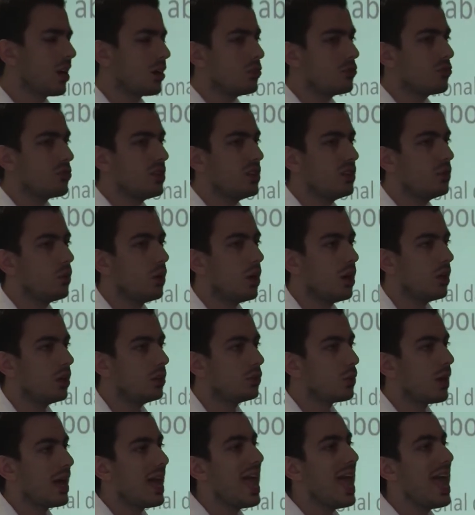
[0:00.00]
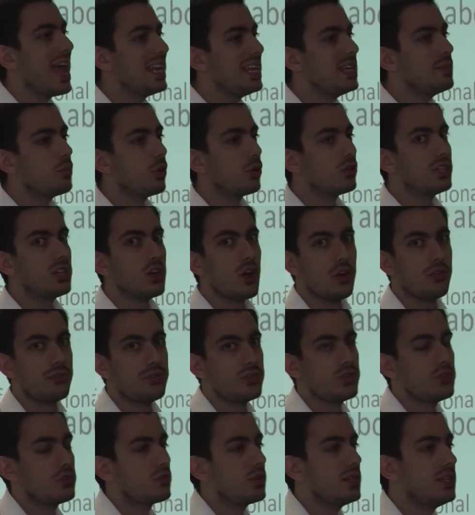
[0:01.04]
country in the world where anybody off
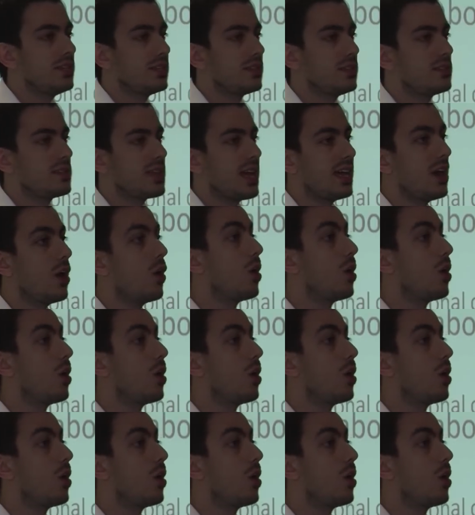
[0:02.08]
the street can say,